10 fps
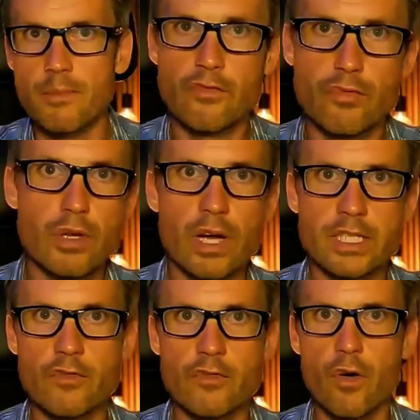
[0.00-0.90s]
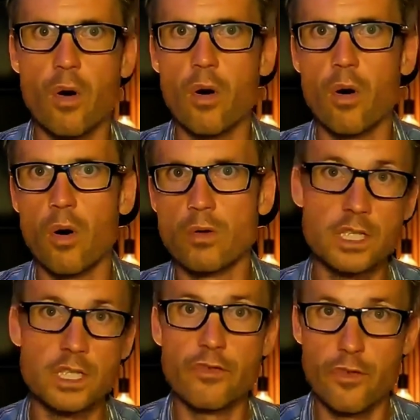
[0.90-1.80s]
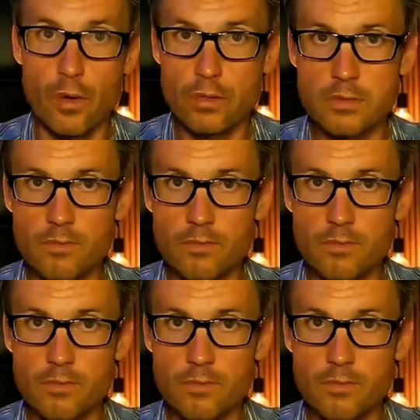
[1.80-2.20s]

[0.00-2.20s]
If we're writing for senior folks,